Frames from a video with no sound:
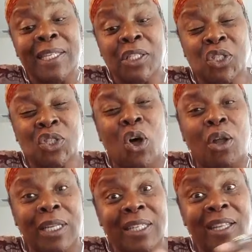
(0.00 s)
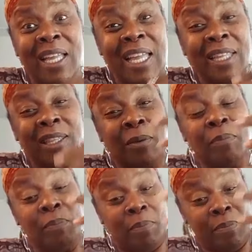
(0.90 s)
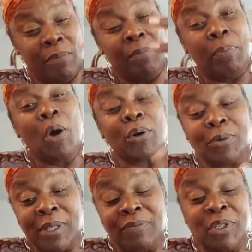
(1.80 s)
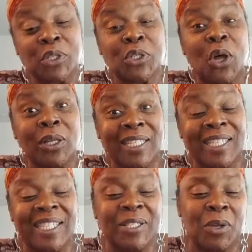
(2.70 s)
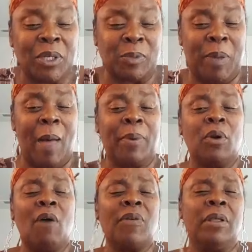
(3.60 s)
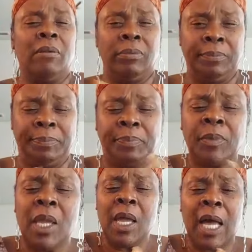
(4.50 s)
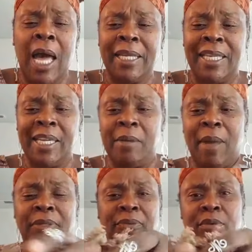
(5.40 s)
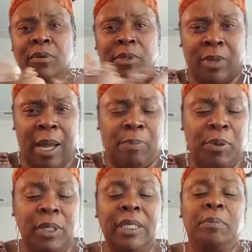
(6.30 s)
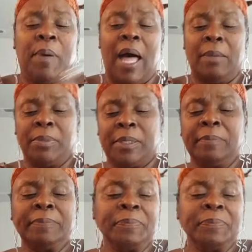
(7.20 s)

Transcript: This salt, the particles of this salt, the sea salt is popping off and kind of getting in my throat because when I pull it, it pops.